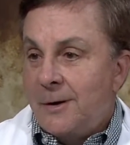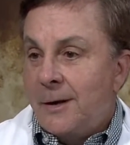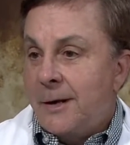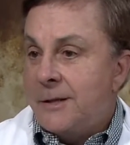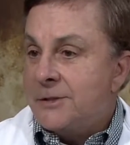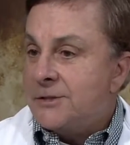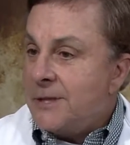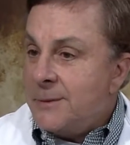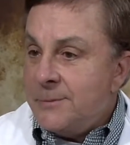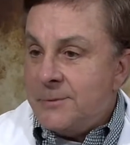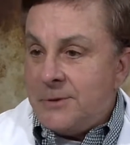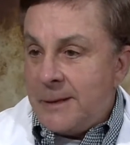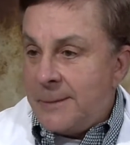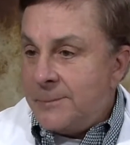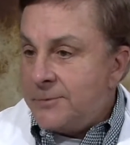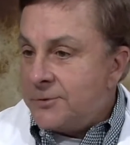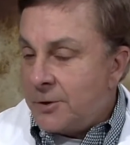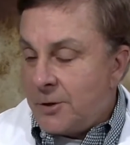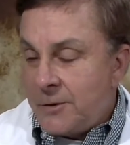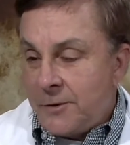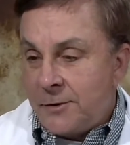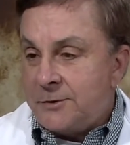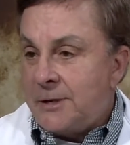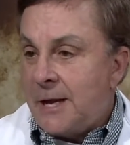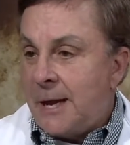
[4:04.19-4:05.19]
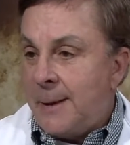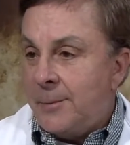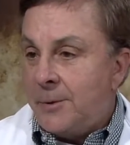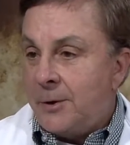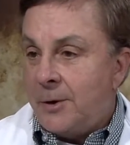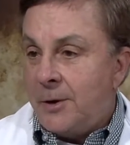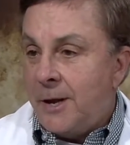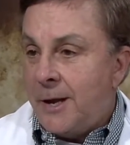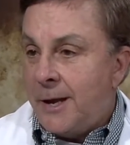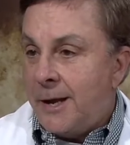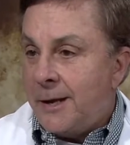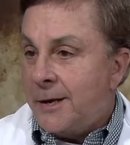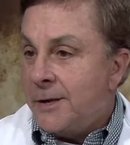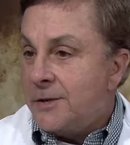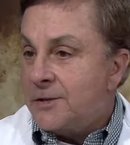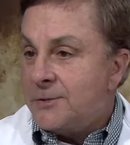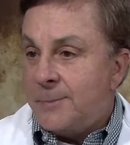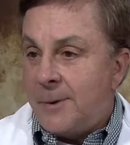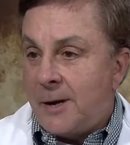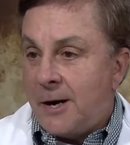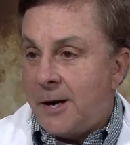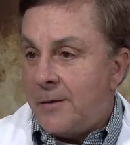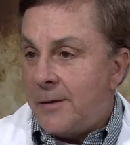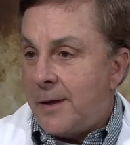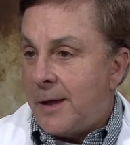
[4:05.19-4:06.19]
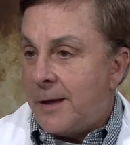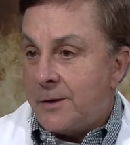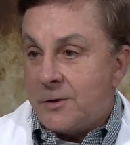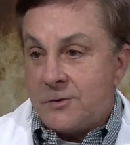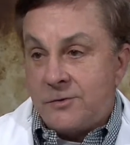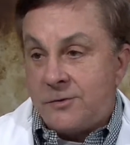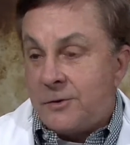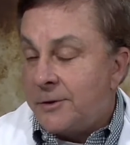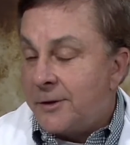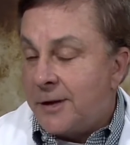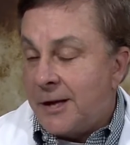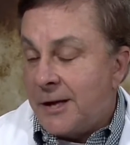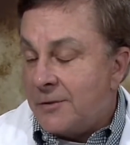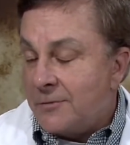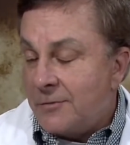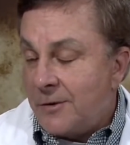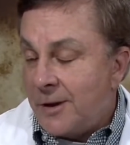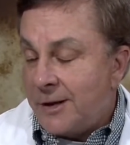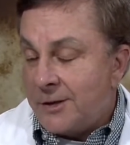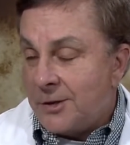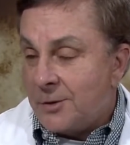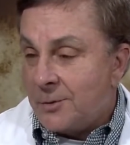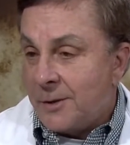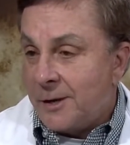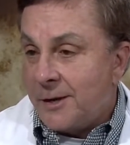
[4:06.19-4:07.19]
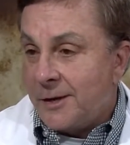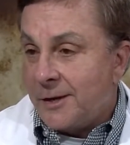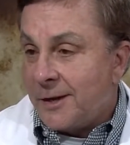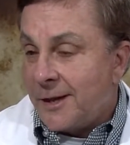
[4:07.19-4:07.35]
And sometimes they're on the top of your head. In spite of that, you still can't find your reading glasses.